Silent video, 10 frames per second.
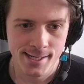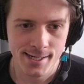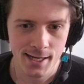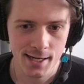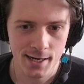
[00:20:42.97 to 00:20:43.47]

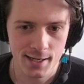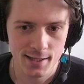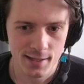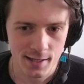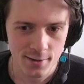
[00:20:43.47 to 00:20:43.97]
And I
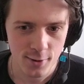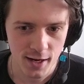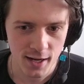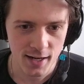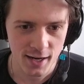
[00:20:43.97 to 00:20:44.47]
think we're
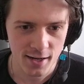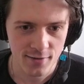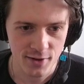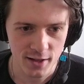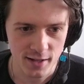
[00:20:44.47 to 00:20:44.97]
at
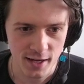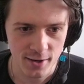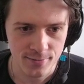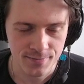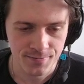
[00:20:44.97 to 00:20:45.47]
Arkveld
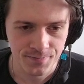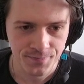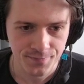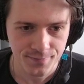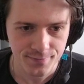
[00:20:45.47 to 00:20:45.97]
now.
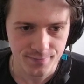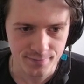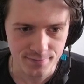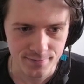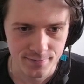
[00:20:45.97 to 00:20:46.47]

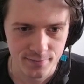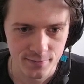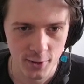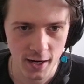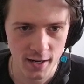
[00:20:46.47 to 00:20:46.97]

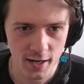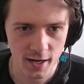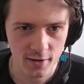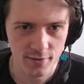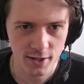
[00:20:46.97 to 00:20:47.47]
We are at
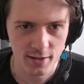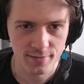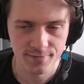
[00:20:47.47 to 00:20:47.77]
Arkveld.